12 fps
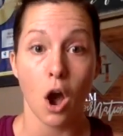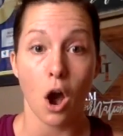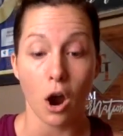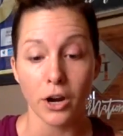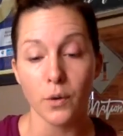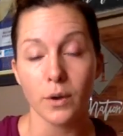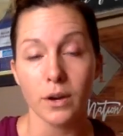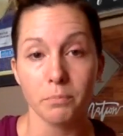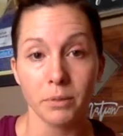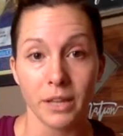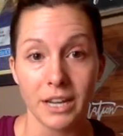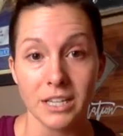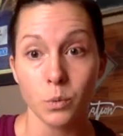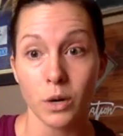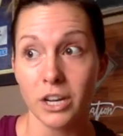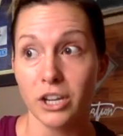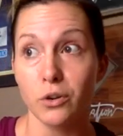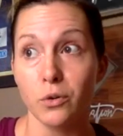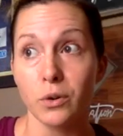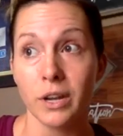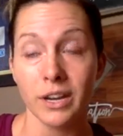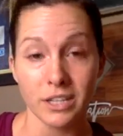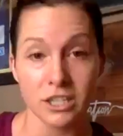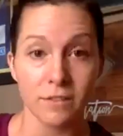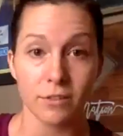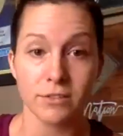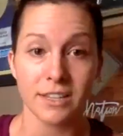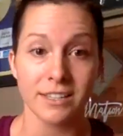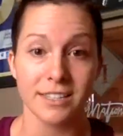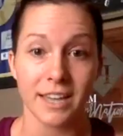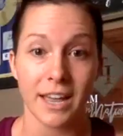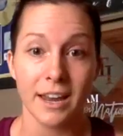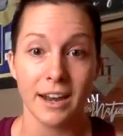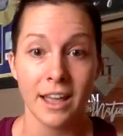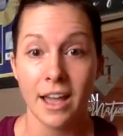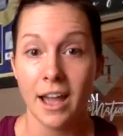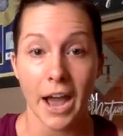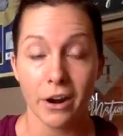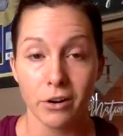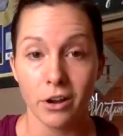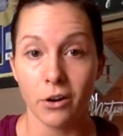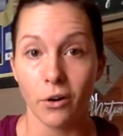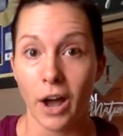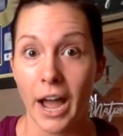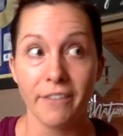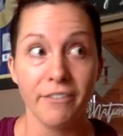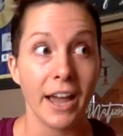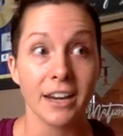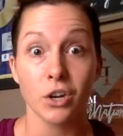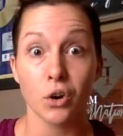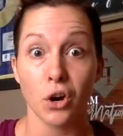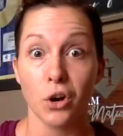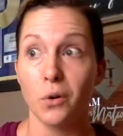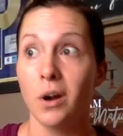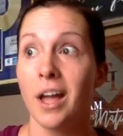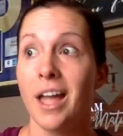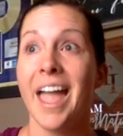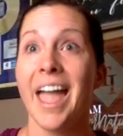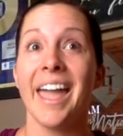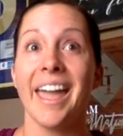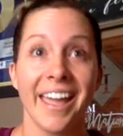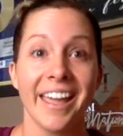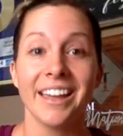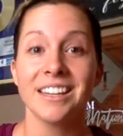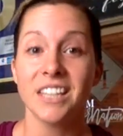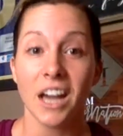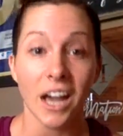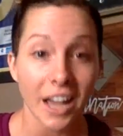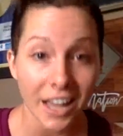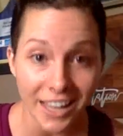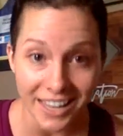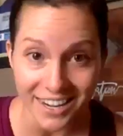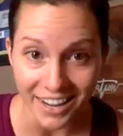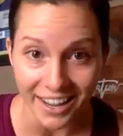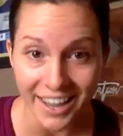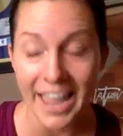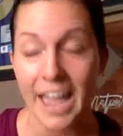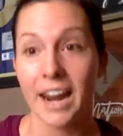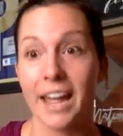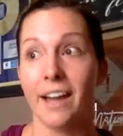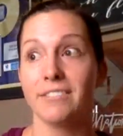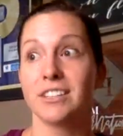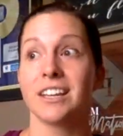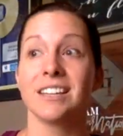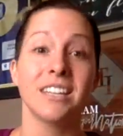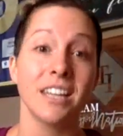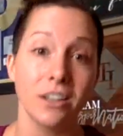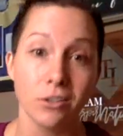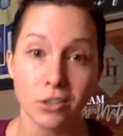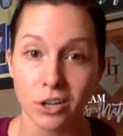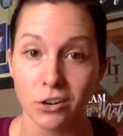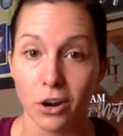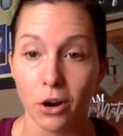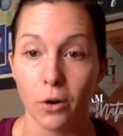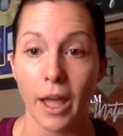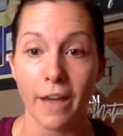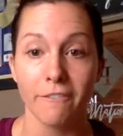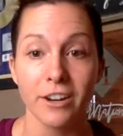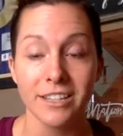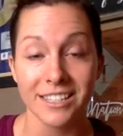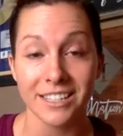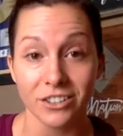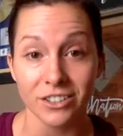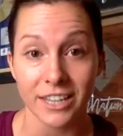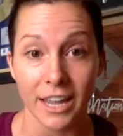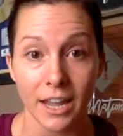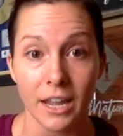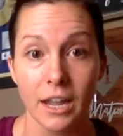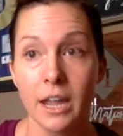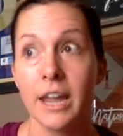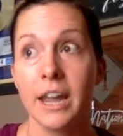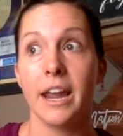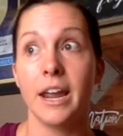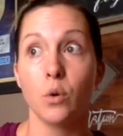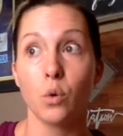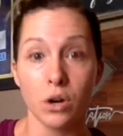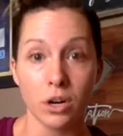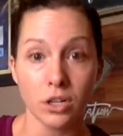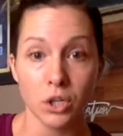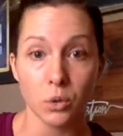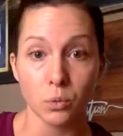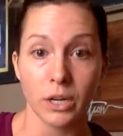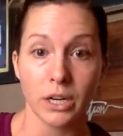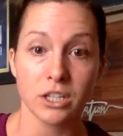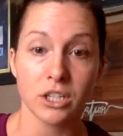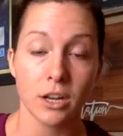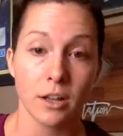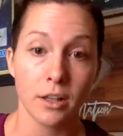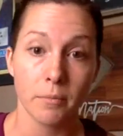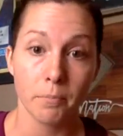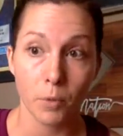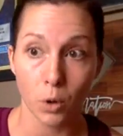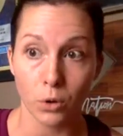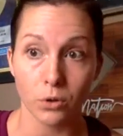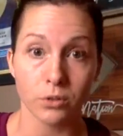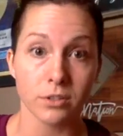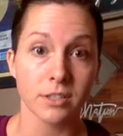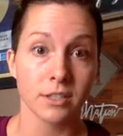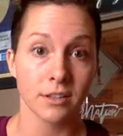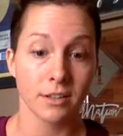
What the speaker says: Are you at a place where you can achieve those things yet? I don't know. I've had to grow a ton, and I have to continue to grow every single day in order to reach goals